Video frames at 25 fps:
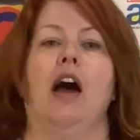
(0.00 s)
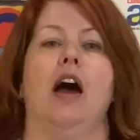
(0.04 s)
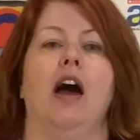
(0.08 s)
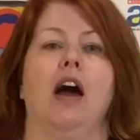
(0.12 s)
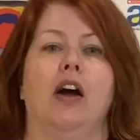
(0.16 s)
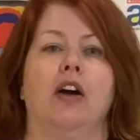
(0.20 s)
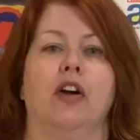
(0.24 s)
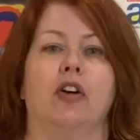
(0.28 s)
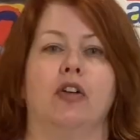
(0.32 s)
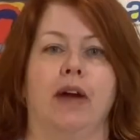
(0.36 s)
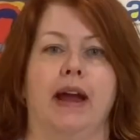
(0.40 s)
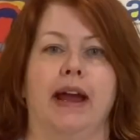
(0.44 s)

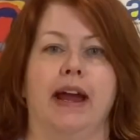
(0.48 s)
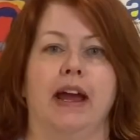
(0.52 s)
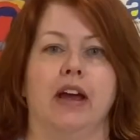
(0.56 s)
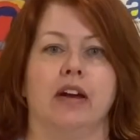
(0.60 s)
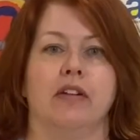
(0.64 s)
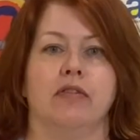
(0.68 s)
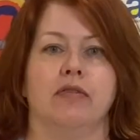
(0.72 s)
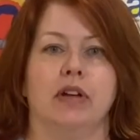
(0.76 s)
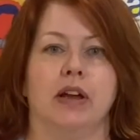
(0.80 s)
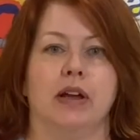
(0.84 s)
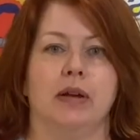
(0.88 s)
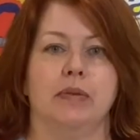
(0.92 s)
crayon
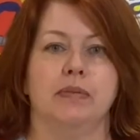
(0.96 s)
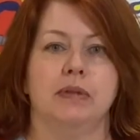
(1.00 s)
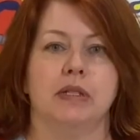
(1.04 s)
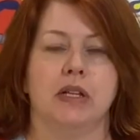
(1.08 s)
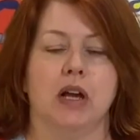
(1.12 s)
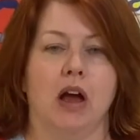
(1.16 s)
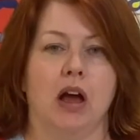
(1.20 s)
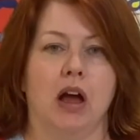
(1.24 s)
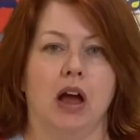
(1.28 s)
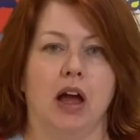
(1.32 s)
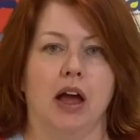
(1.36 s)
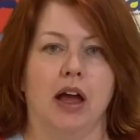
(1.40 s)
rubbed
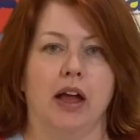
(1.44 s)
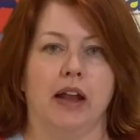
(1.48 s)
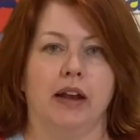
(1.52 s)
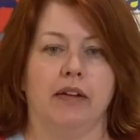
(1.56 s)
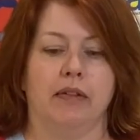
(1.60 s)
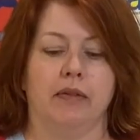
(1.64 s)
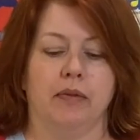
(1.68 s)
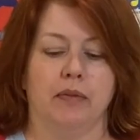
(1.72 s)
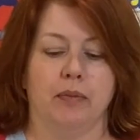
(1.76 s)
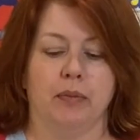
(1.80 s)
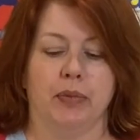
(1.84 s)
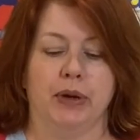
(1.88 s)
on
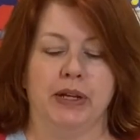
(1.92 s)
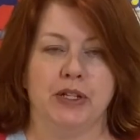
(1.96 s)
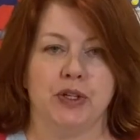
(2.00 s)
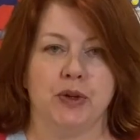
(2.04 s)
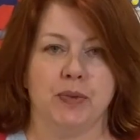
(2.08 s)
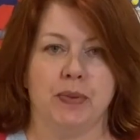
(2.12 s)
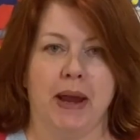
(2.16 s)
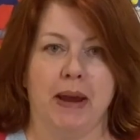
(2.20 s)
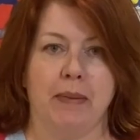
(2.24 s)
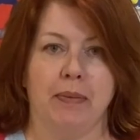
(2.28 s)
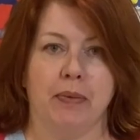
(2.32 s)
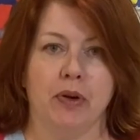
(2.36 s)
printer
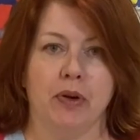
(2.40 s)
paper.